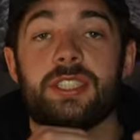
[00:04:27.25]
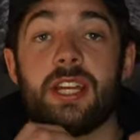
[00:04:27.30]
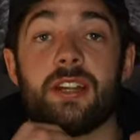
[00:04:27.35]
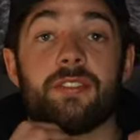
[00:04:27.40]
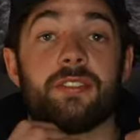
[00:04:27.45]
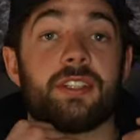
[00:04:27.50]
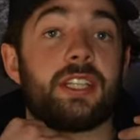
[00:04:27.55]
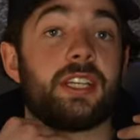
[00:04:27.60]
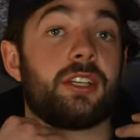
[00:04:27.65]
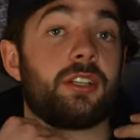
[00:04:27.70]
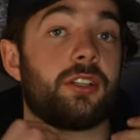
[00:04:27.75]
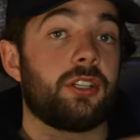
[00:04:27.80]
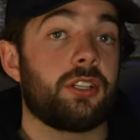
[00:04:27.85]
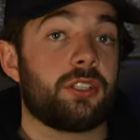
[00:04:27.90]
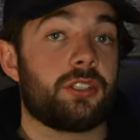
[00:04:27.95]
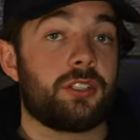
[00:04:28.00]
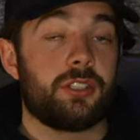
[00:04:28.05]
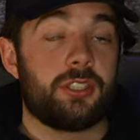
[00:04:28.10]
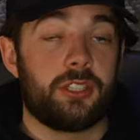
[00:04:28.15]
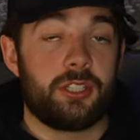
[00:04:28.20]
Everything
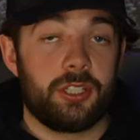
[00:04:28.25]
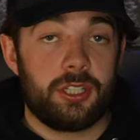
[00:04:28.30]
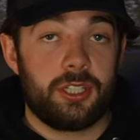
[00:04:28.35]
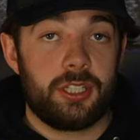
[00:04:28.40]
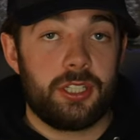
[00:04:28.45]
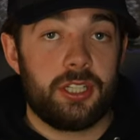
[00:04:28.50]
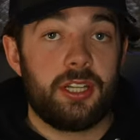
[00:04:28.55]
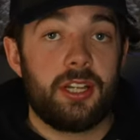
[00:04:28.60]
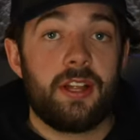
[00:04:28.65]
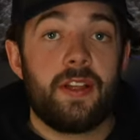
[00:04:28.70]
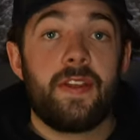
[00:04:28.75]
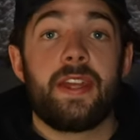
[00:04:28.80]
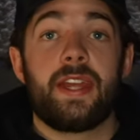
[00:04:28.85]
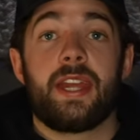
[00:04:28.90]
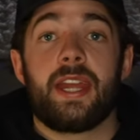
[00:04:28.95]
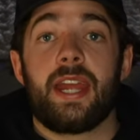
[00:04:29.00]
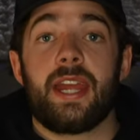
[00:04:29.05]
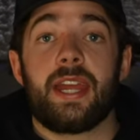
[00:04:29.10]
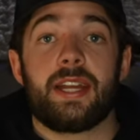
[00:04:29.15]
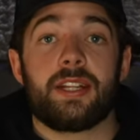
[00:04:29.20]
looked good.
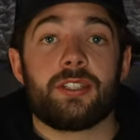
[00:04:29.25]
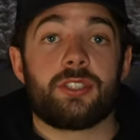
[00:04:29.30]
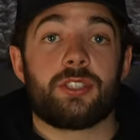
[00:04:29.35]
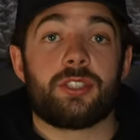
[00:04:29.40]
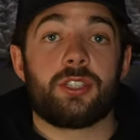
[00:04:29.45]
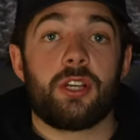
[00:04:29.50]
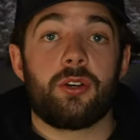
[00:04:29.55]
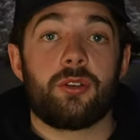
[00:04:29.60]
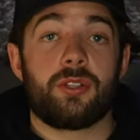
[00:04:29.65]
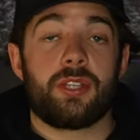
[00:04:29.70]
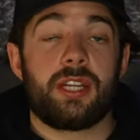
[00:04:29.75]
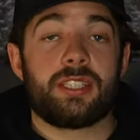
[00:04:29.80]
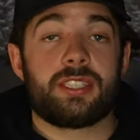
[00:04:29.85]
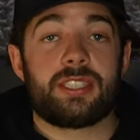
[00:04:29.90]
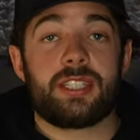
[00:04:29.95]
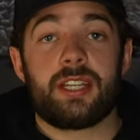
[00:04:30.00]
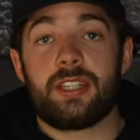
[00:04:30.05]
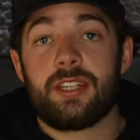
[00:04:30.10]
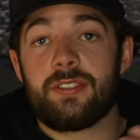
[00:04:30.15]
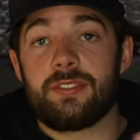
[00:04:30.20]
And so they
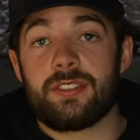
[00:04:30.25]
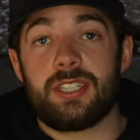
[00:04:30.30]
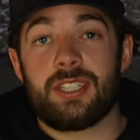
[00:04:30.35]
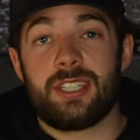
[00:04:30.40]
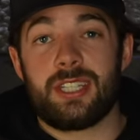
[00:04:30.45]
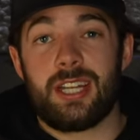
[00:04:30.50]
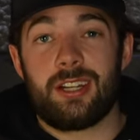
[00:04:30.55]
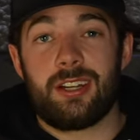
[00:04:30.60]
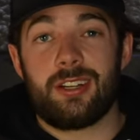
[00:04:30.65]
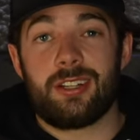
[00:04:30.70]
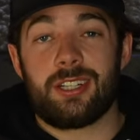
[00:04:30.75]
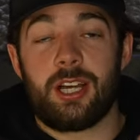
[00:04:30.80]
said they've seen that on